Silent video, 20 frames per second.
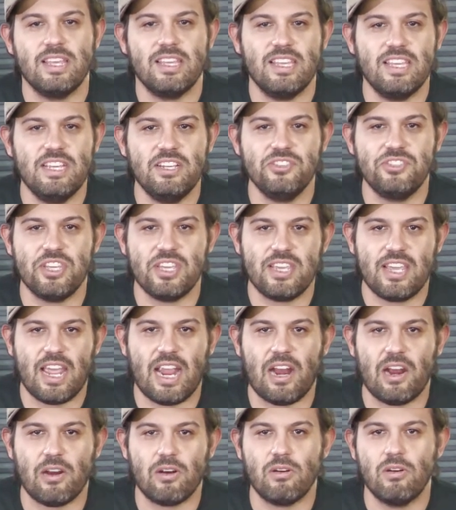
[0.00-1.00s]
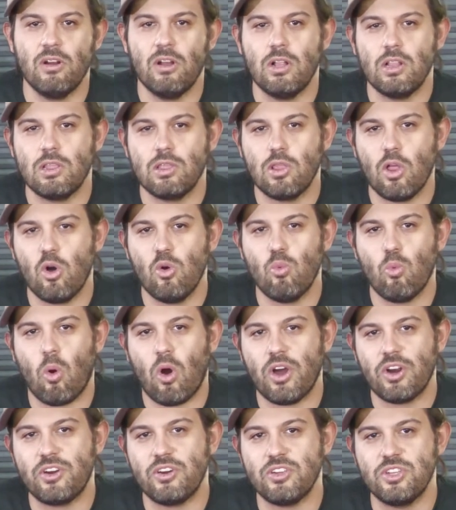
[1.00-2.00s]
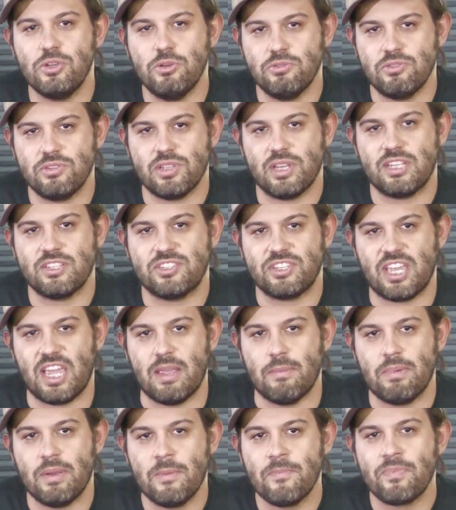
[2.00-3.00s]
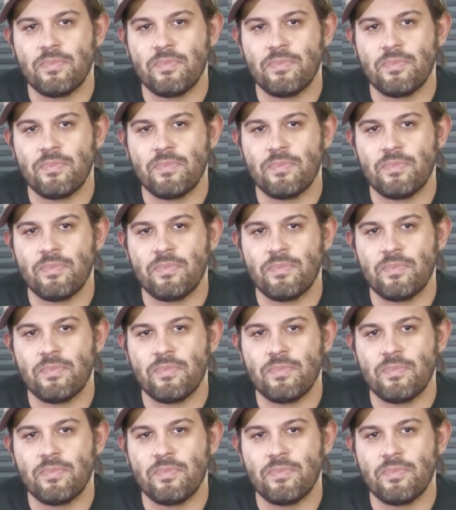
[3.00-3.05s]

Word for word: easy care, low water use landscape,